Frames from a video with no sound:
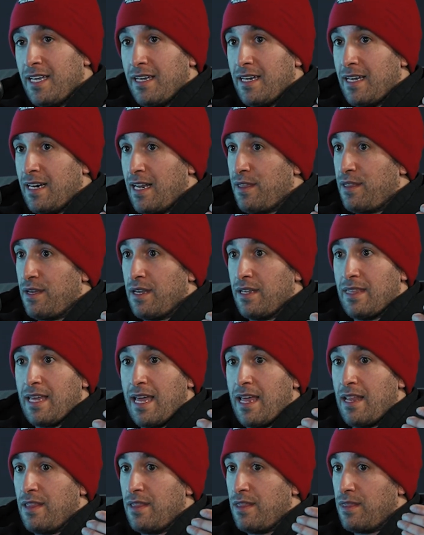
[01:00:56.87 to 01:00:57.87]
And I think
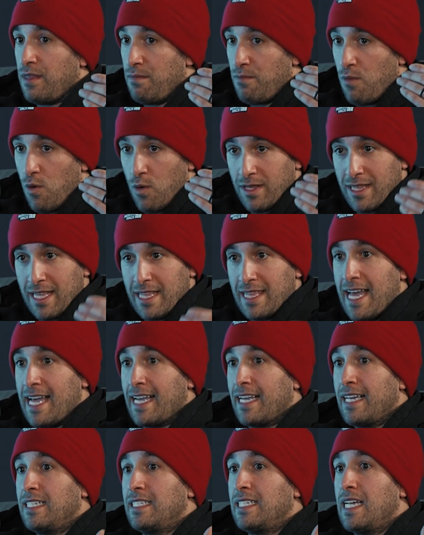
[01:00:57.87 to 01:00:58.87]
that the more that that gets